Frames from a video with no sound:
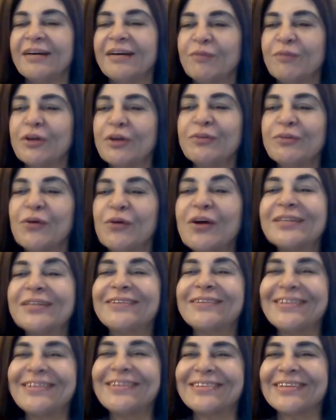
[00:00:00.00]
what
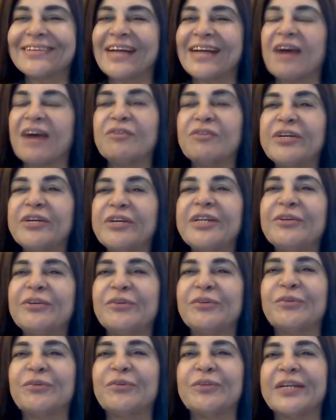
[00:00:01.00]
was this and how did
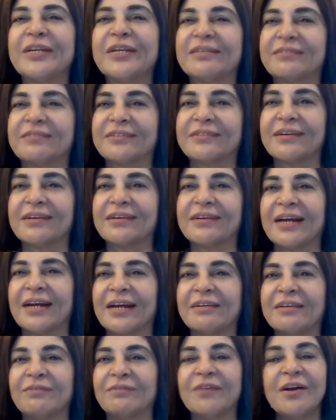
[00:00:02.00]
you do this
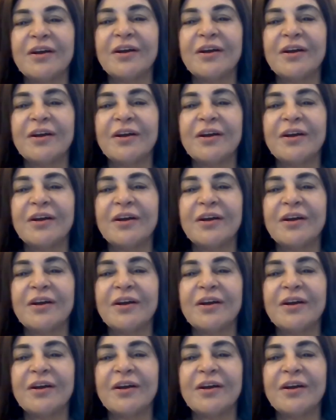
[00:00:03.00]
kind of